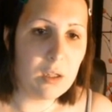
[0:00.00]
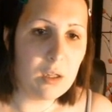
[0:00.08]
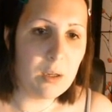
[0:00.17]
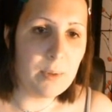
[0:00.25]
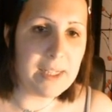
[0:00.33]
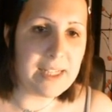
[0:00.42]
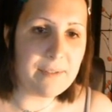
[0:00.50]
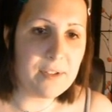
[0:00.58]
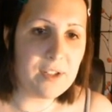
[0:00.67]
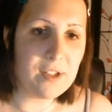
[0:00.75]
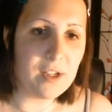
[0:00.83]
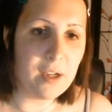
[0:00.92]
I want it to have
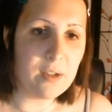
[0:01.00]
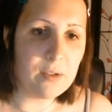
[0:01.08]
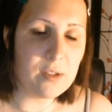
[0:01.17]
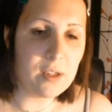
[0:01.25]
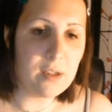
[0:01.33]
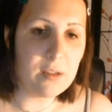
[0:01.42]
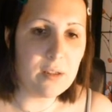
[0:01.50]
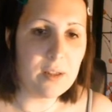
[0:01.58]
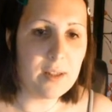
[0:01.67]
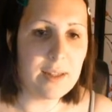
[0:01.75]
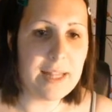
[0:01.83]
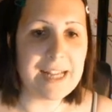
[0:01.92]
style, so
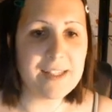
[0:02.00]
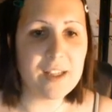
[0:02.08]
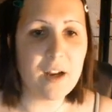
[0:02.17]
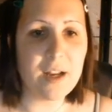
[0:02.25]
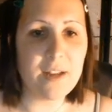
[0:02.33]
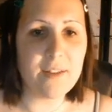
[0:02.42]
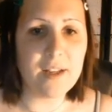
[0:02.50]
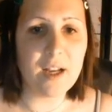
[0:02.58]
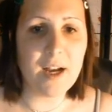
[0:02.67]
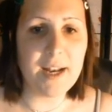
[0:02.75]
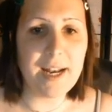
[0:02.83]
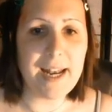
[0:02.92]
that's kind of the
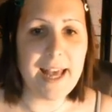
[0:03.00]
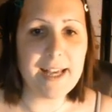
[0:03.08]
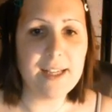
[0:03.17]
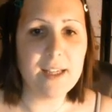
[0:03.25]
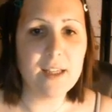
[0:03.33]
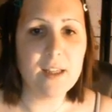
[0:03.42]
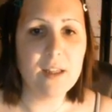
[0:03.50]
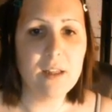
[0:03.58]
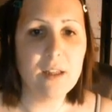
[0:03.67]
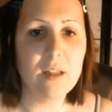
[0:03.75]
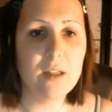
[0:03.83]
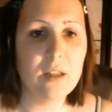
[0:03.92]
kind of leg
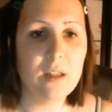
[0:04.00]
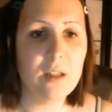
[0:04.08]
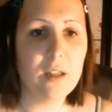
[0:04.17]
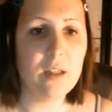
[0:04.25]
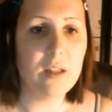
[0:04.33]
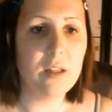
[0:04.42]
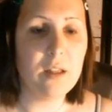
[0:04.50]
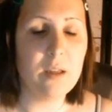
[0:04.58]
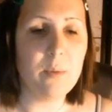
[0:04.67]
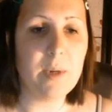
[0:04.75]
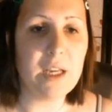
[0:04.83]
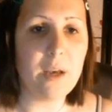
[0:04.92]
that
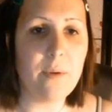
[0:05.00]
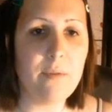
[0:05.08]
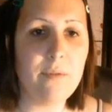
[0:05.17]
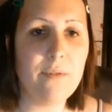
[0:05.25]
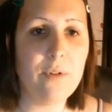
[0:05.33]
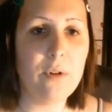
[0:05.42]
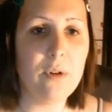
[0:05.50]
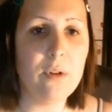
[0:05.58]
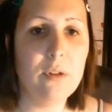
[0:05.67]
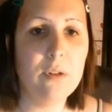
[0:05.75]
we're going for.